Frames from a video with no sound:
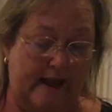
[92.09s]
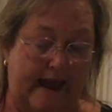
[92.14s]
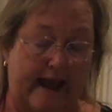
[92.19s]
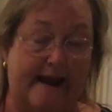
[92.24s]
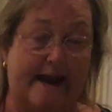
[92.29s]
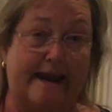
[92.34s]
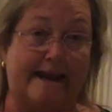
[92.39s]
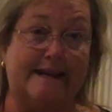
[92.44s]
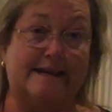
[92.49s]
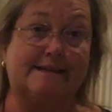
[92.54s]

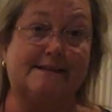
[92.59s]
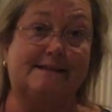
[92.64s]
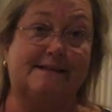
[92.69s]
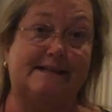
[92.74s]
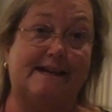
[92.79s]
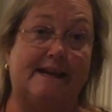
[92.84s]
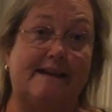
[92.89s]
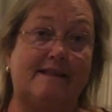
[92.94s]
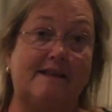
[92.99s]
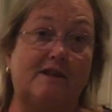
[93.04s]
and I can
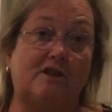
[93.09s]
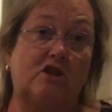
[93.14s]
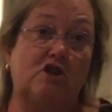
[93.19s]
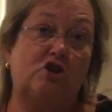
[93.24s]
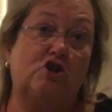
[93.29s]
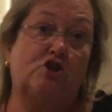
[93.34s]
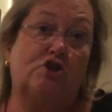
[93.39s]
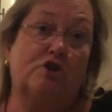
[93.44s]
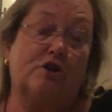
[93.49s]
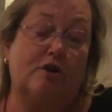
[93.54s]
see that the
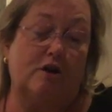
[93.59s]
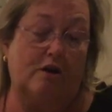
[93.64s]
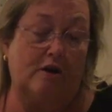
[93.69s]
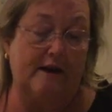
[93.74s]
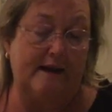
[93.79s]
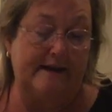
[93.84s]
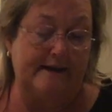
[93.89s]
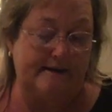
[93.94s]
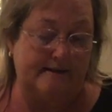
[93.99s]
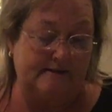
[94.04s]

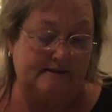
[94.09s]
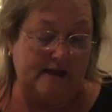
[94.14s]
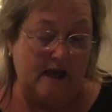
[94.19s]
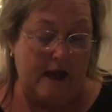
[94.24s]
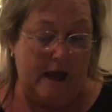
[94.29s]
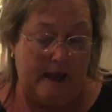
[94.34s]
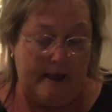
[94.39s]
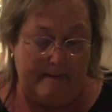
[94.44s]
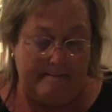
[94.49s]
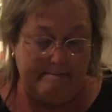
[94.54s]
sugar is
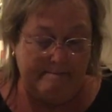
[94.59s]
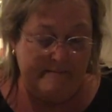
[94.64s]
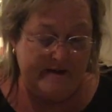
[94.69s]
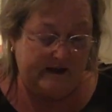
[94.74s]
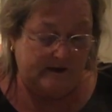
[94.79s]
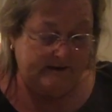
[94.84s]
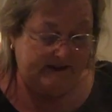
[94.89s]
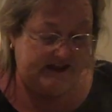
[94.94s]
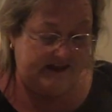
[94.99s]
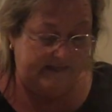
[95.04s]

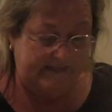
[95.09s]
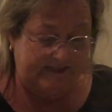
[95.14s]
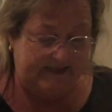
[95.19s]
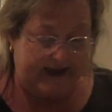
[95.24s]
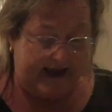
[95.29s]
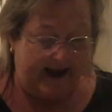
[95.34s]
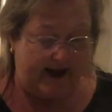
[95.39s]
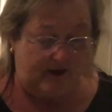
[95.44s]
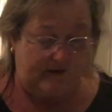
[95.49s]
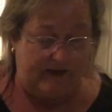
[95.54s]
melted
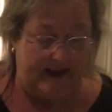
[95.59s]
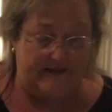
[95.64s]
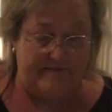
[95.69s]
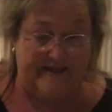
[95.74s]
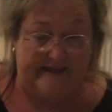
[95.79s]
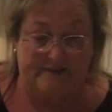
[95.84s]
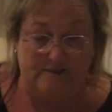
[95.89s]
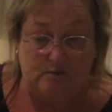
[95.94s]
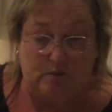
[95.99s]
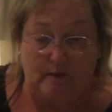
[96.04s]
down, and
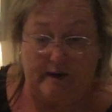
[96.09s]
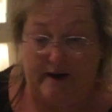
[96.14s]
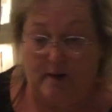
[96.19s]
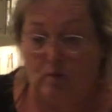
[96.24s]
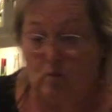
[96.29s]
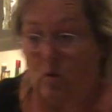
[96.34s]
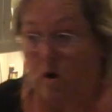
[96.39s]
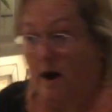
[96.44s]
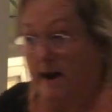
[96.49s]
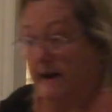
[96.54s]
that's what I
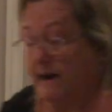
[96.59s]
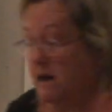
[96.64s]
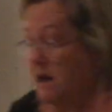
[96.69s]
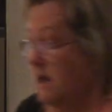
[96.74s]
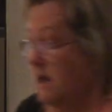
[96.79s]
want.